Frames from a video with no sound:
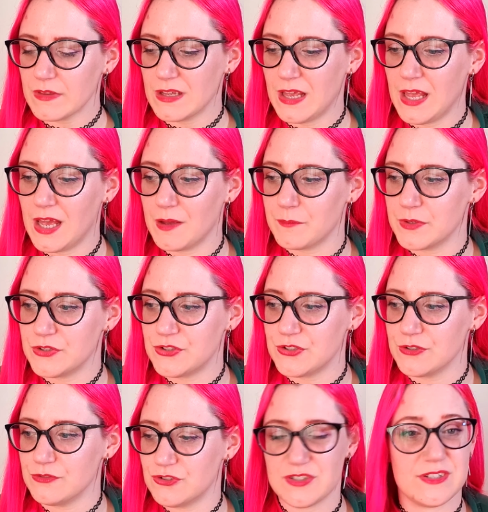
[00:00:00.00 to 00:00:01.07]

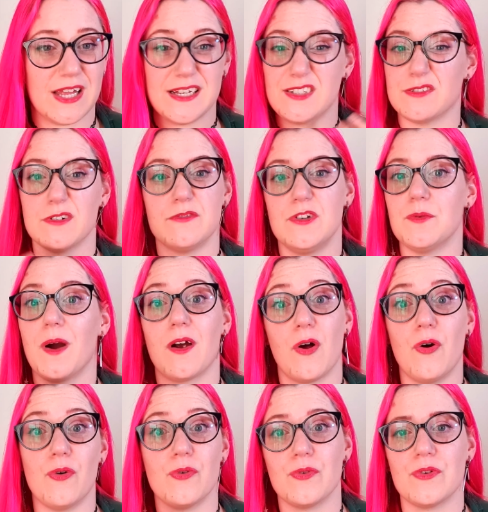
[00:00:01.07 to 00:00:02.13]
to just like to review our
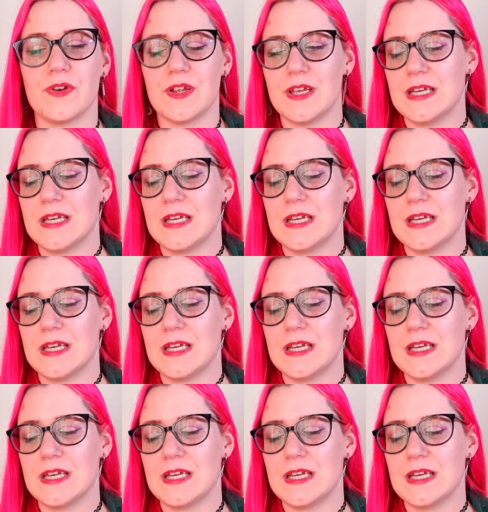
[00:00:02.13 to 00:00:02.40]
own,